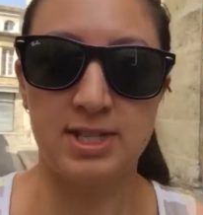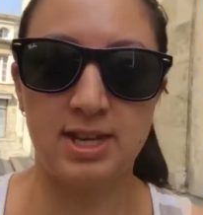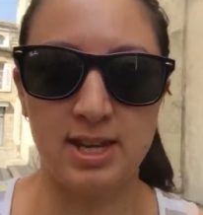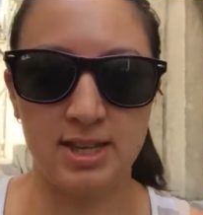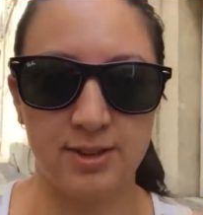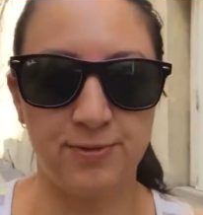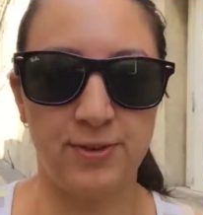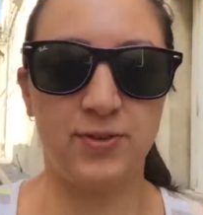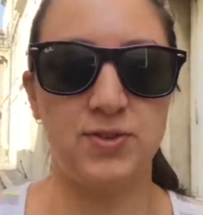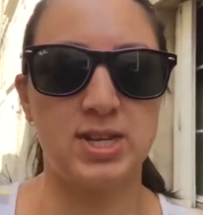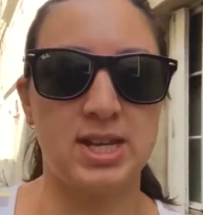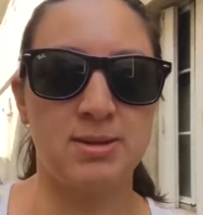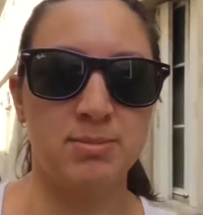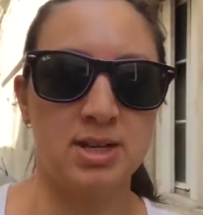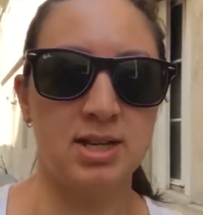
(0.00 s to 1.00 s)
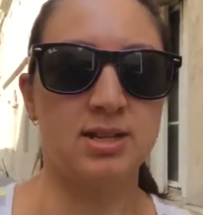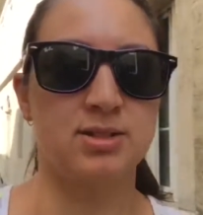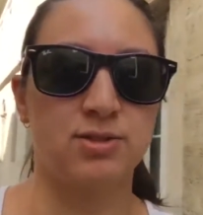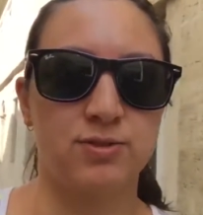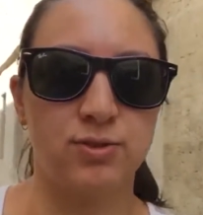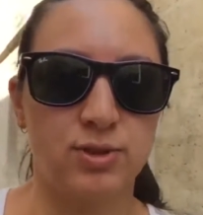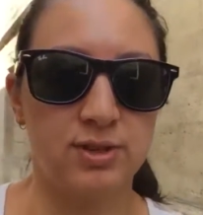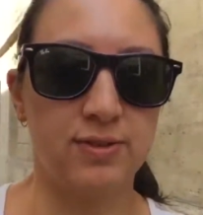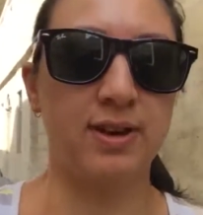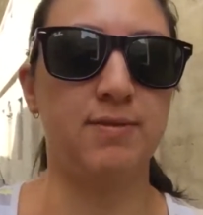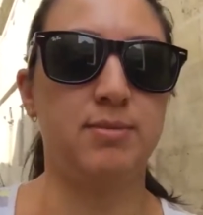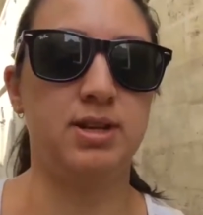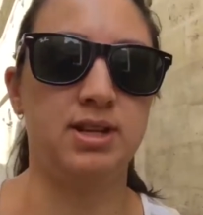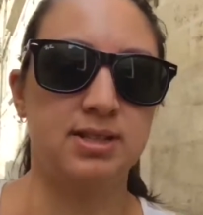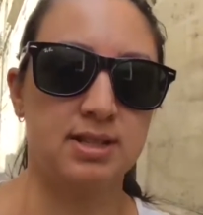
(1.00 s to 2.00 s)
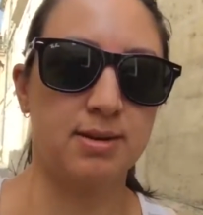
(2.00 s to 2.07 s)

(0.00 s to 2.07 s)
either 15 minutes or 45 minutes.